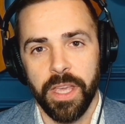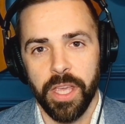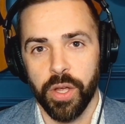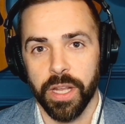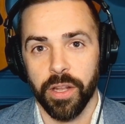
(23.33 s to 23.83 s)

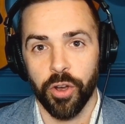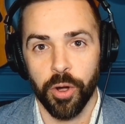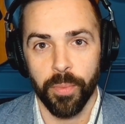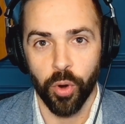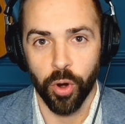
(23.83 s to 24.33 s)
You can
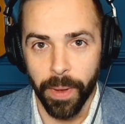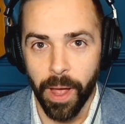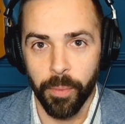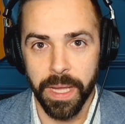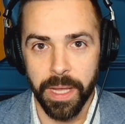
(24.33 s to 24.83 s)
learn more
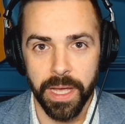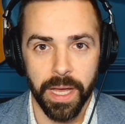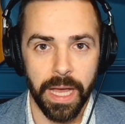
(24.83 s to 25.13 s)
about me